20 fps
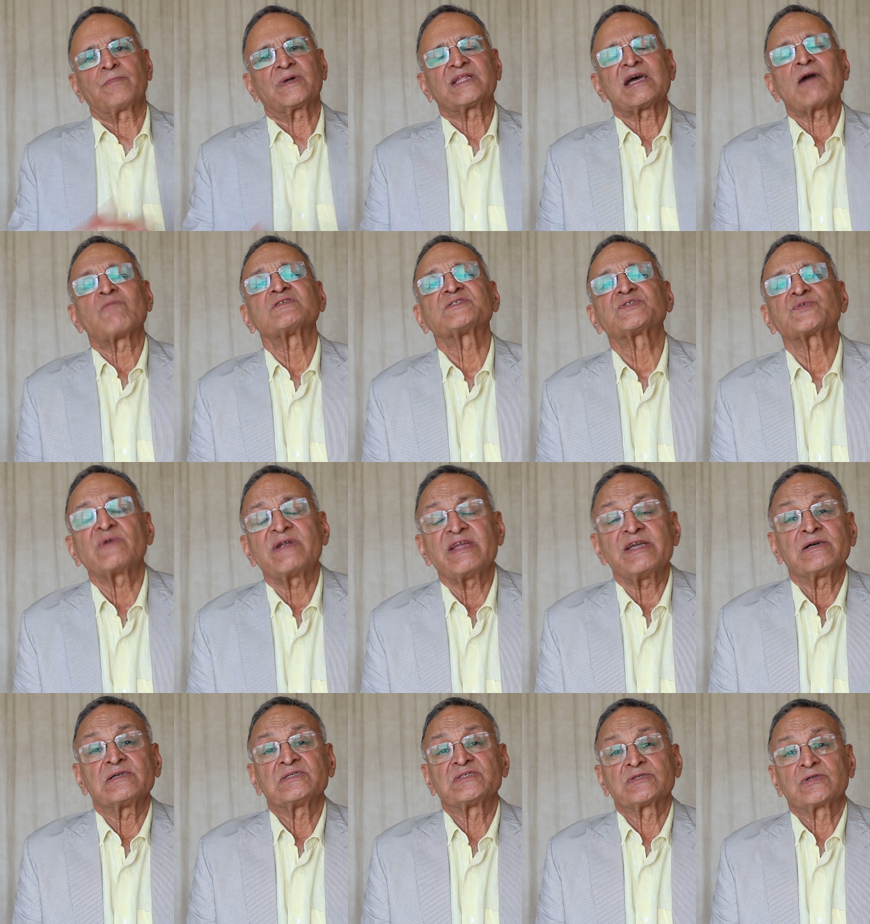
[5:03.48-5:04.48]
But that was
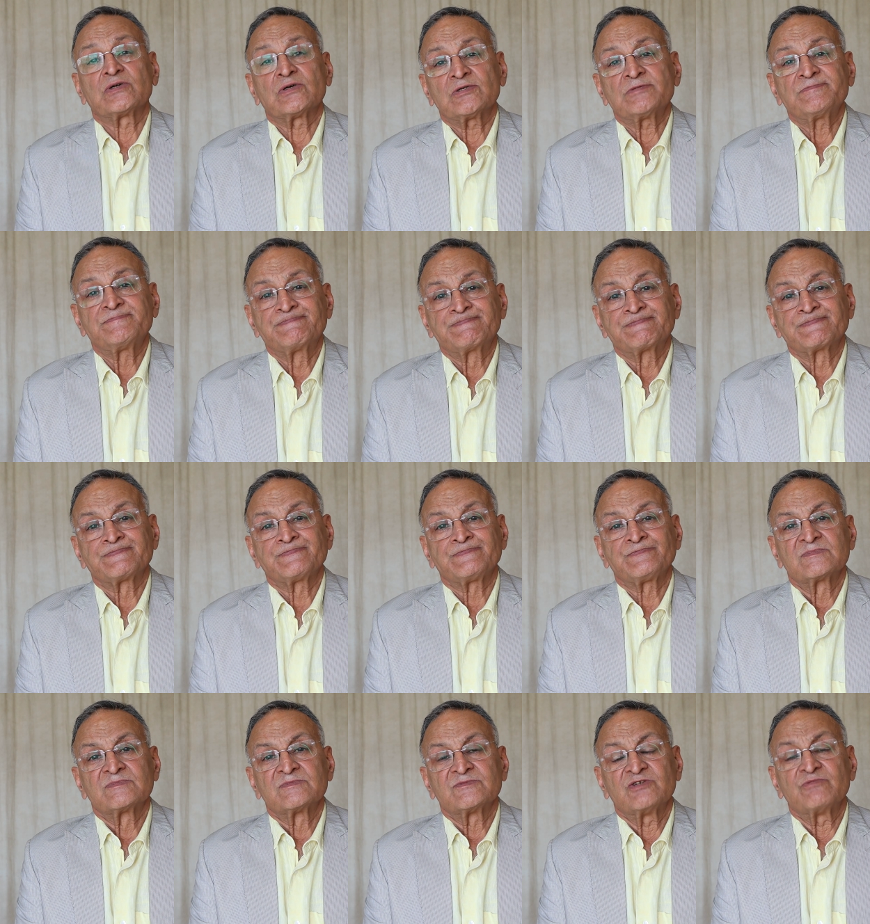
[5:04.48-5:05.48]
20 years ago.
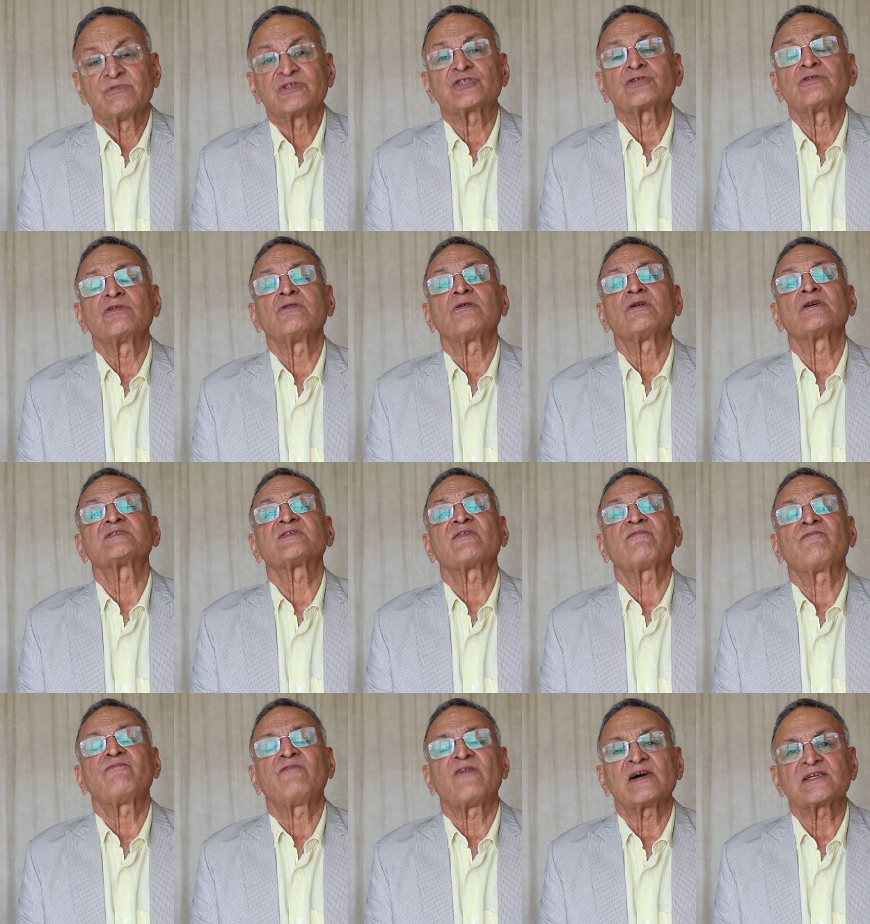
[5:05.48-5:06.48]
Emission laws are
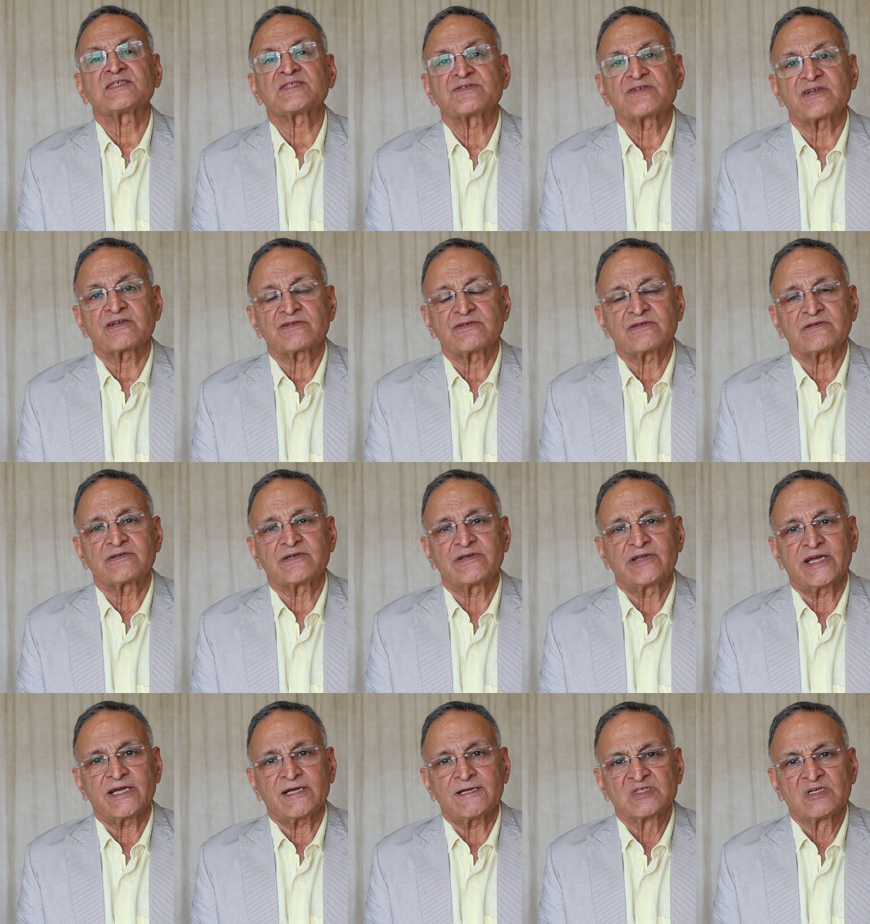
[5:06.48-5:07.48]
far stricter
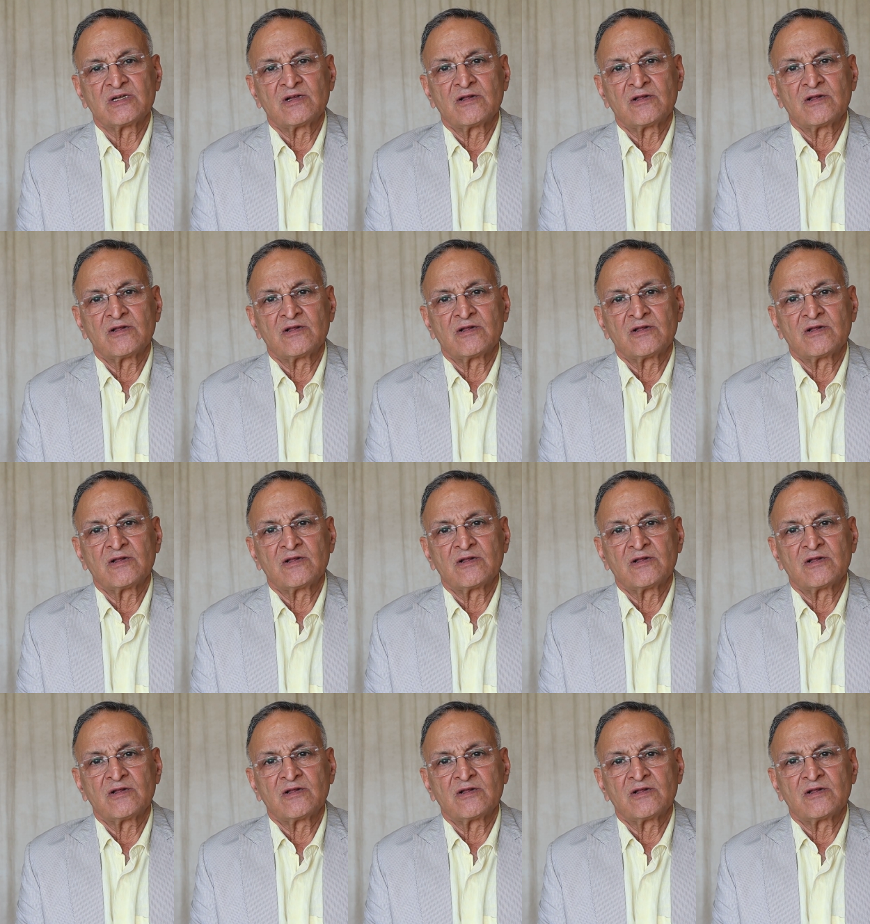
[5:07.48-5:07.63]
today,